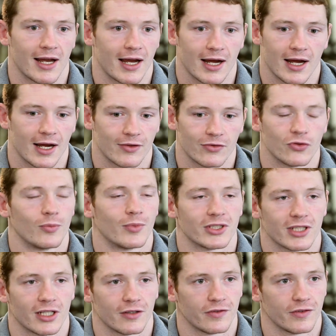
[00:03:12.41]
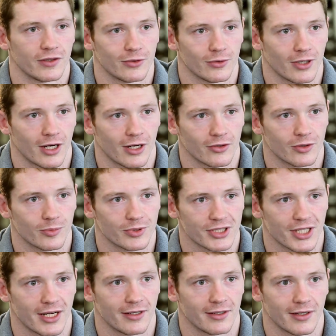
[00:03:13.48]
I threw myself into
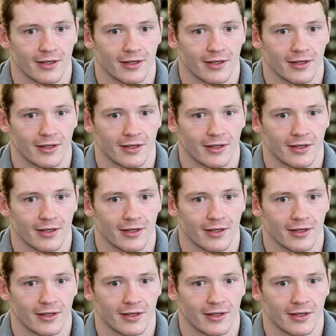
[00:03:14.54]
100%,